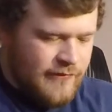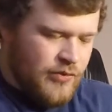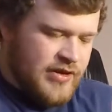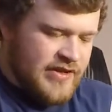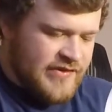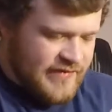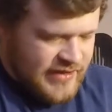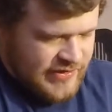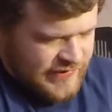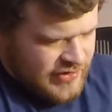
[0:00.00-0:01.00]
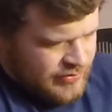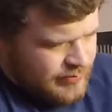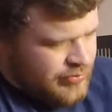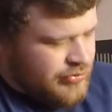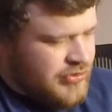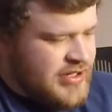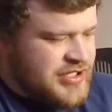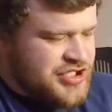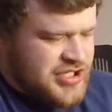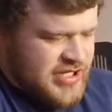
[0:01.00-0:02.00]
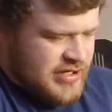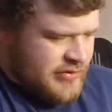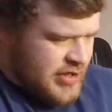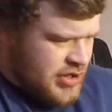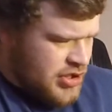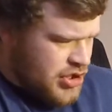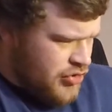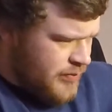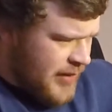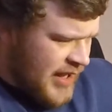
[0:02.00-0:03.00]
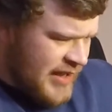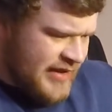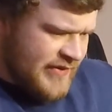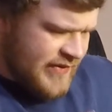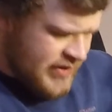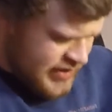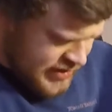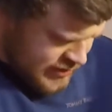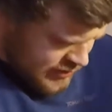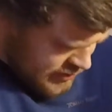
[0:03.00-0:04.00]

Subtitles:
4 days. And then it's pretty generic, no pockets in here,